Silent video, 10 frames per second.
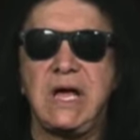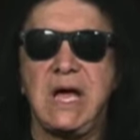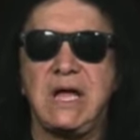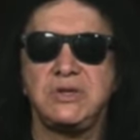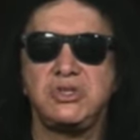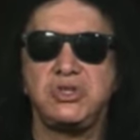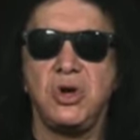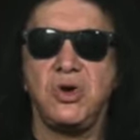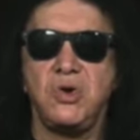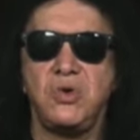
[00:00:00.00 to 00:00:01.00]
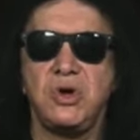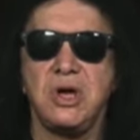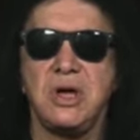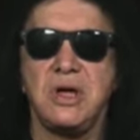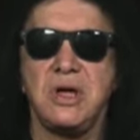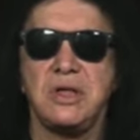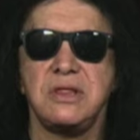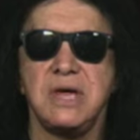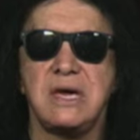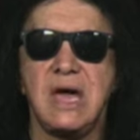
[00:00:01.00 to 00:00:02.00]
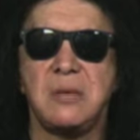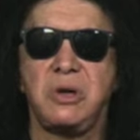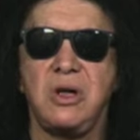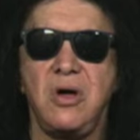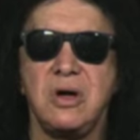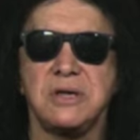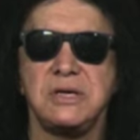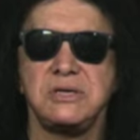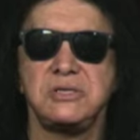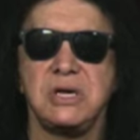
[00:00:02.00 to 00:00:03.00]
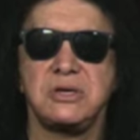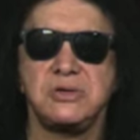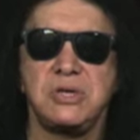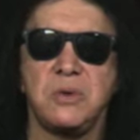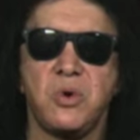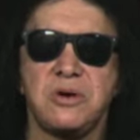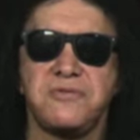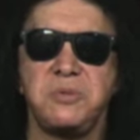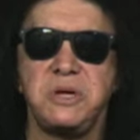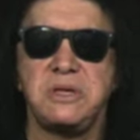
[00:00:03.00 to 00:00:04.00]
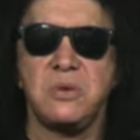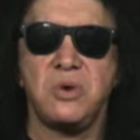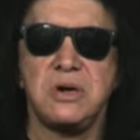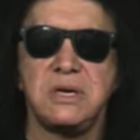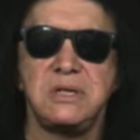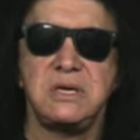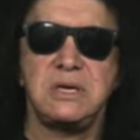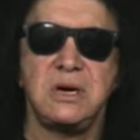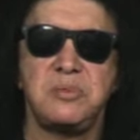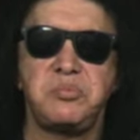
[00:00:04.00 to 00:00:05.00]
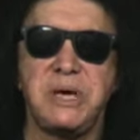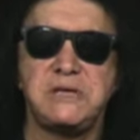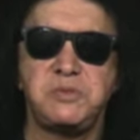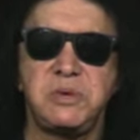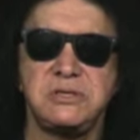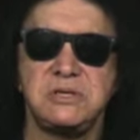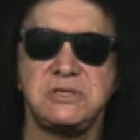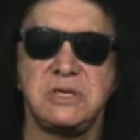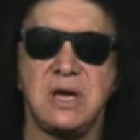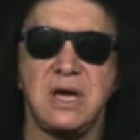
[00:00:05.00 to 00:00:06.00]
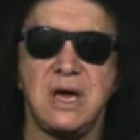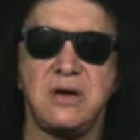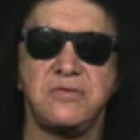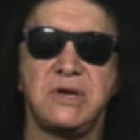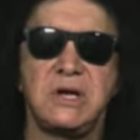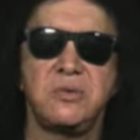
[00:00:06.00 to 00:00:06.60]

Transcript: And so they came along and they said, because they work for me, they work in the uh, bass business that I have.